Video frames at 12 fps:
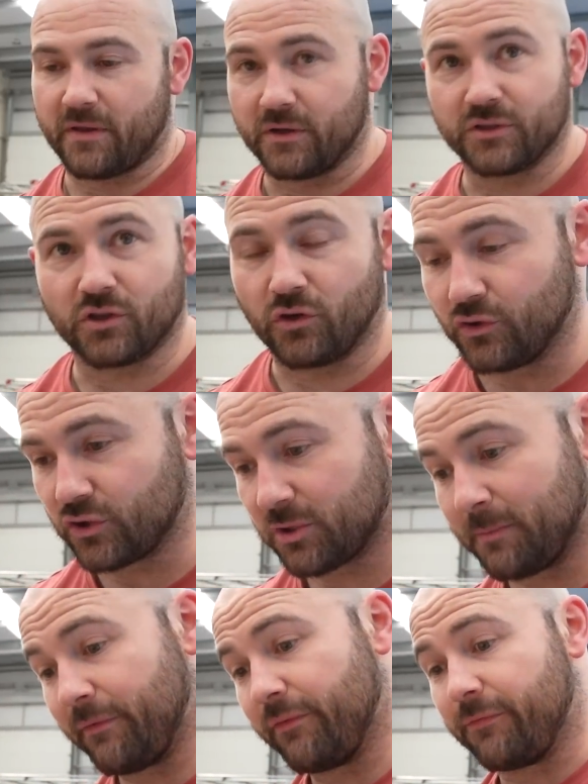then there's
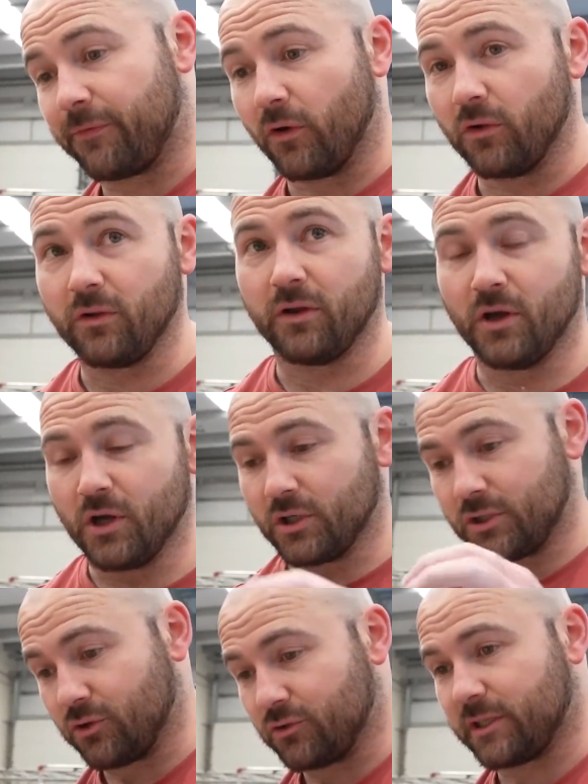under-summy full,
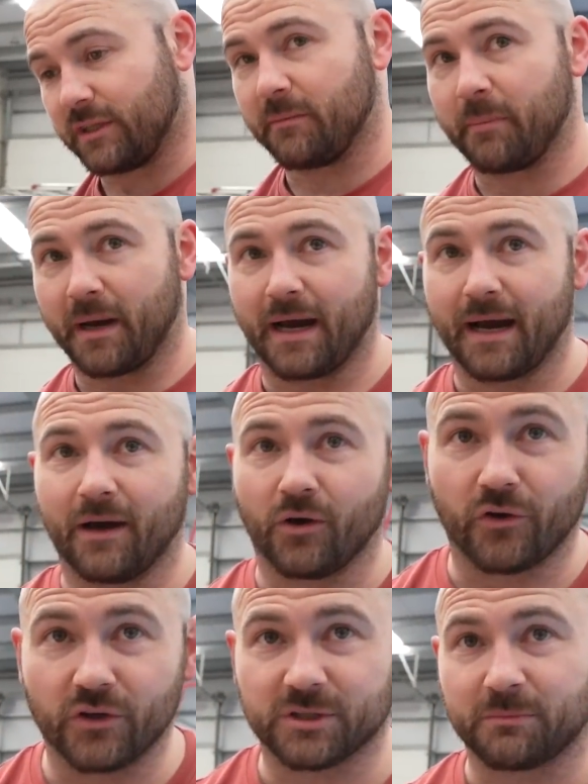touching the bar,
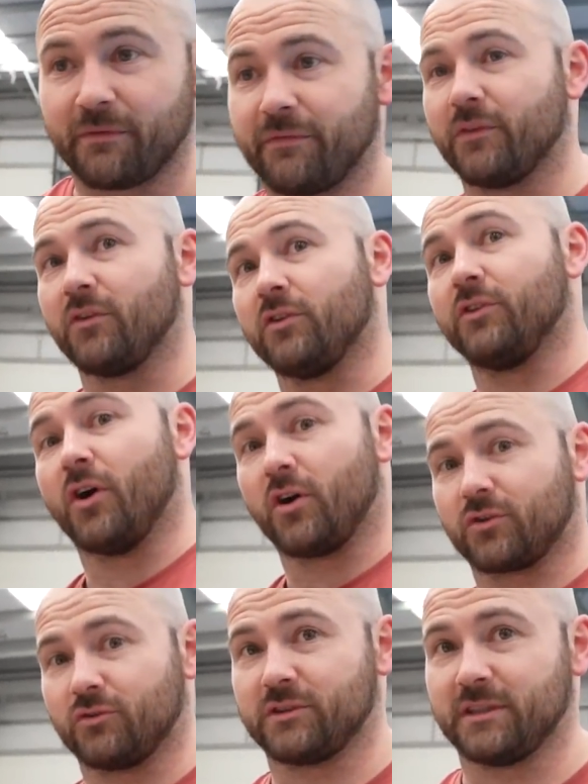under-summy full,
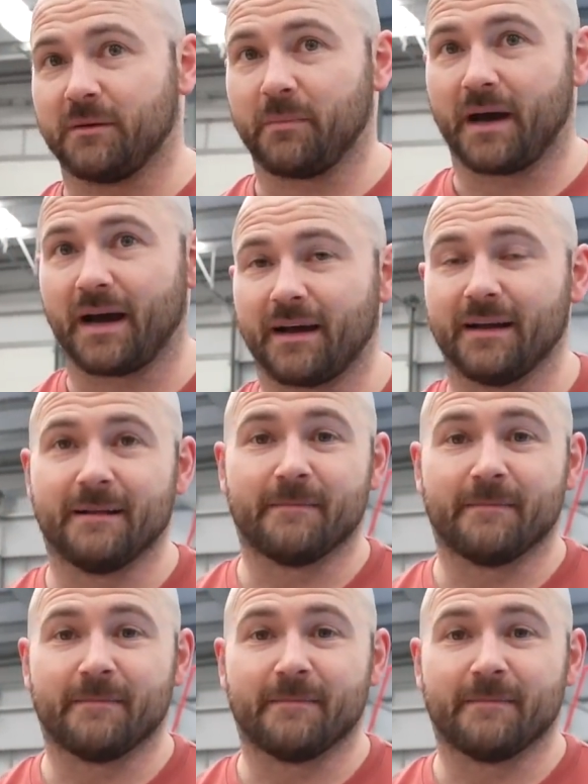not touching the bar.